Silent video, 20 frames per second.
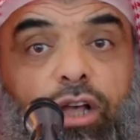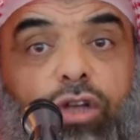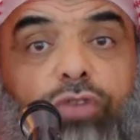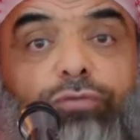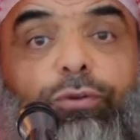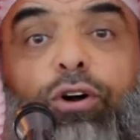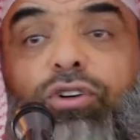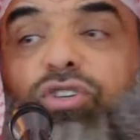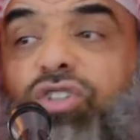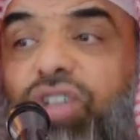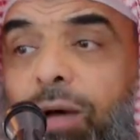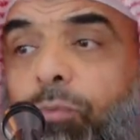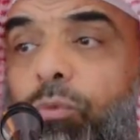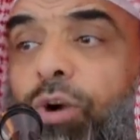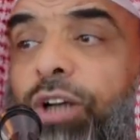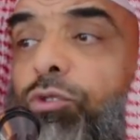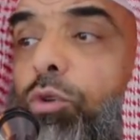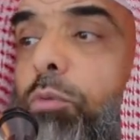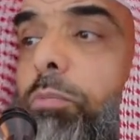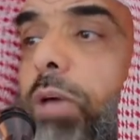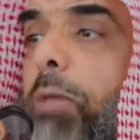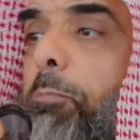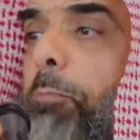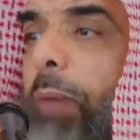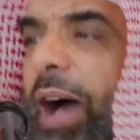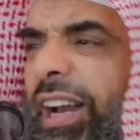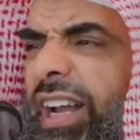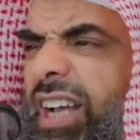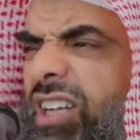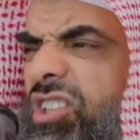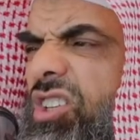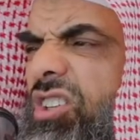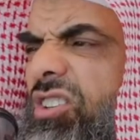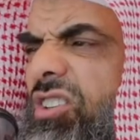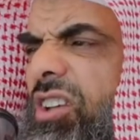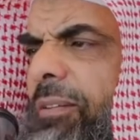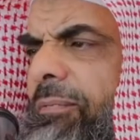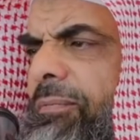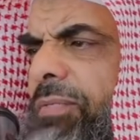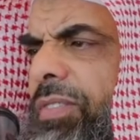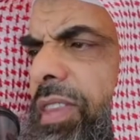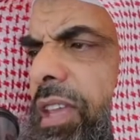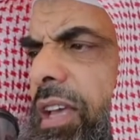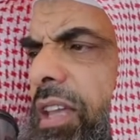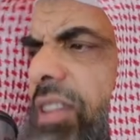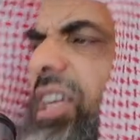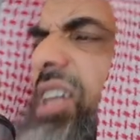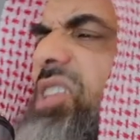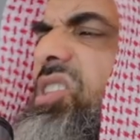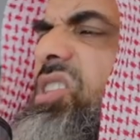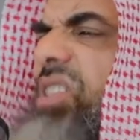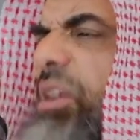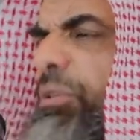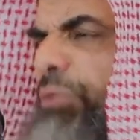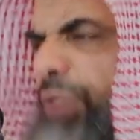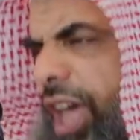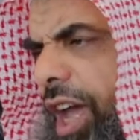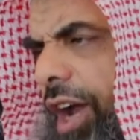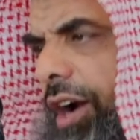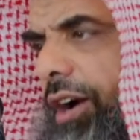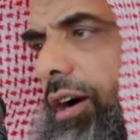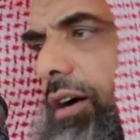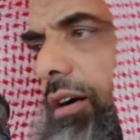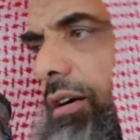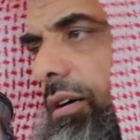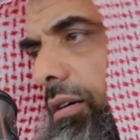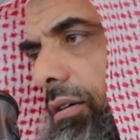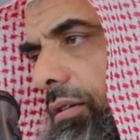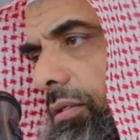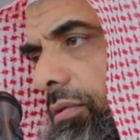For someone to be punished this severe,